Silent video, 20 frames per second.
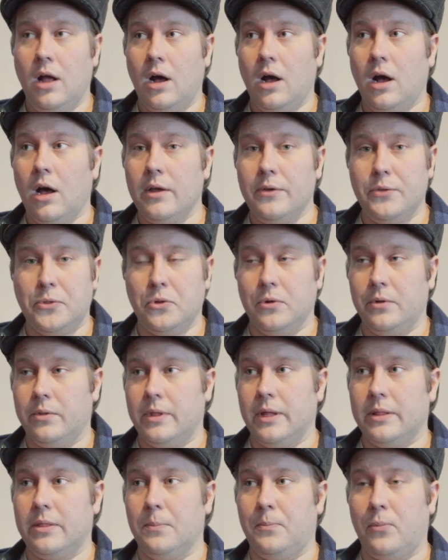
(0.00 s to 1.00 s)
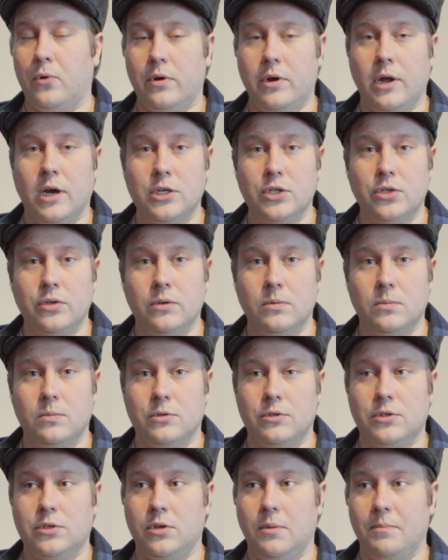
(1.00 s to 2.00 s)
I thought that the production
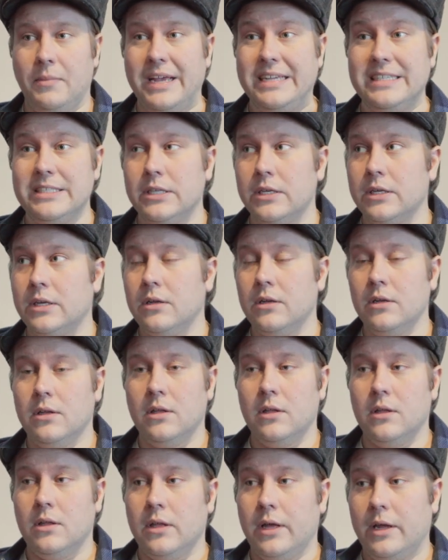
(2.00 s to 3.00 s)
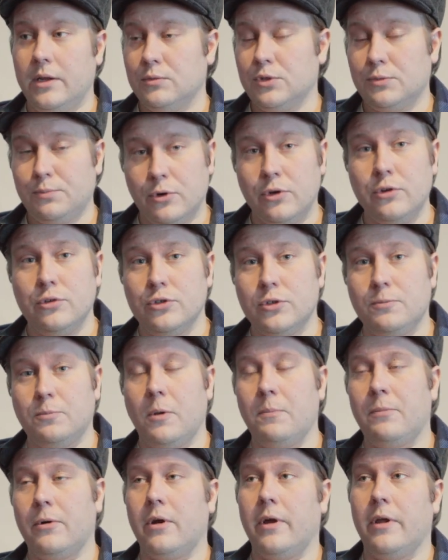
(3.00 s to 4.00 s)
was amazing. It was produced
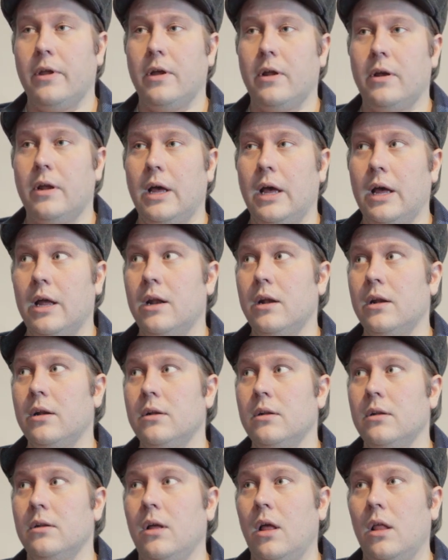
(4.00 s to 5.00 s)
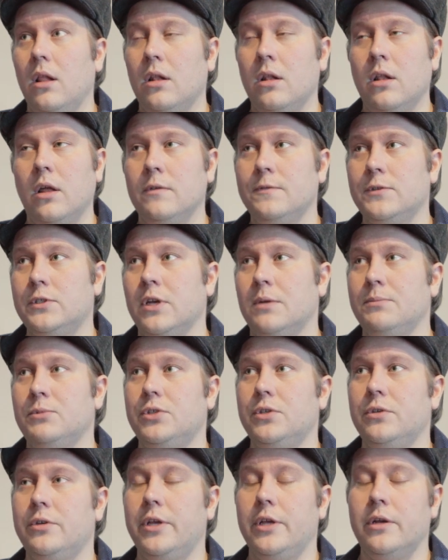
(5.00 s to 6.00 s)
by Brian, and a lot of
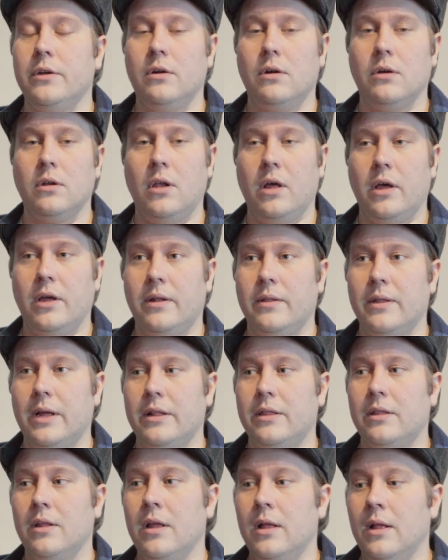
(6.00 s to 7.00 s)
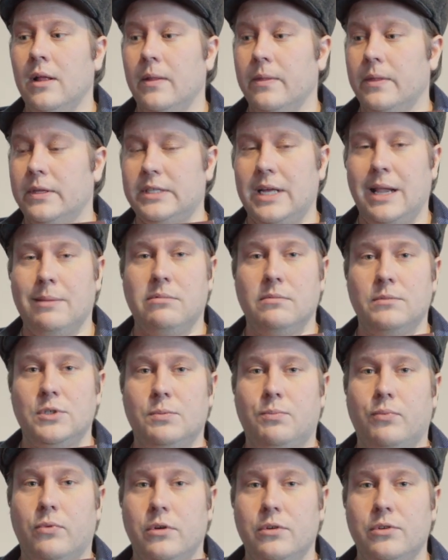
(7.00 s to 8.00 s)
times you hear online that this album
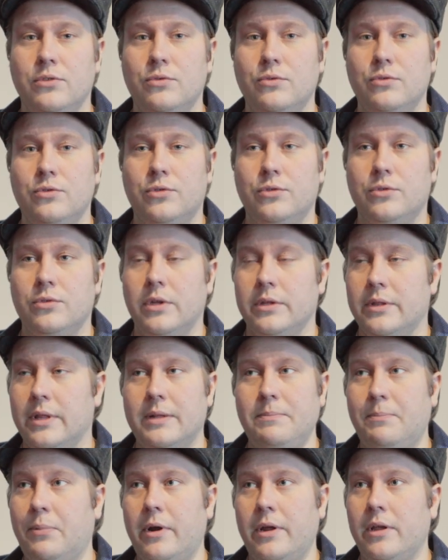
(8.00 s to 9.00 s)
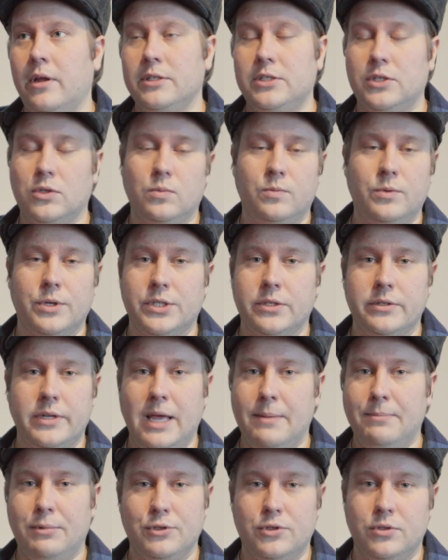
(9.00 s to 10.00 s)
is produced, that Brian just wasn't
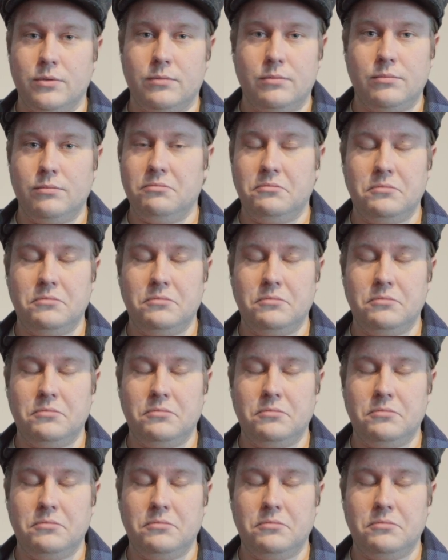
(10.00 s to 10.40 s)
able to